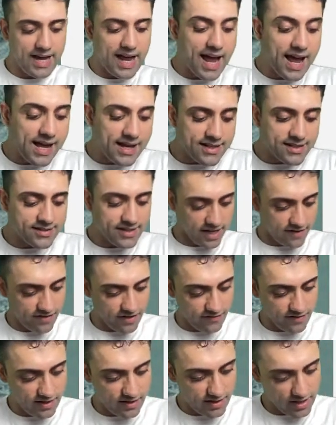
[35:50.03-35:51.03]
Has
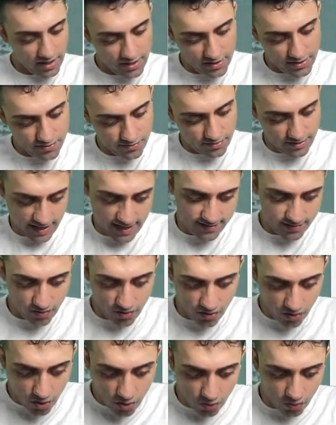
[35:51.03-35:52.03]
everyone understood, yes
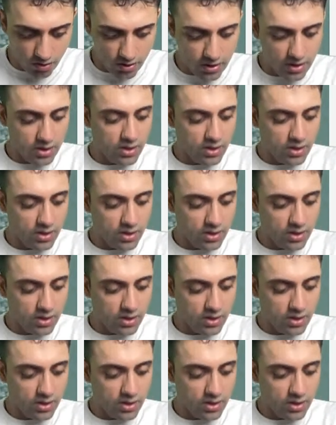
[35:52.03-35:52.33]
or no?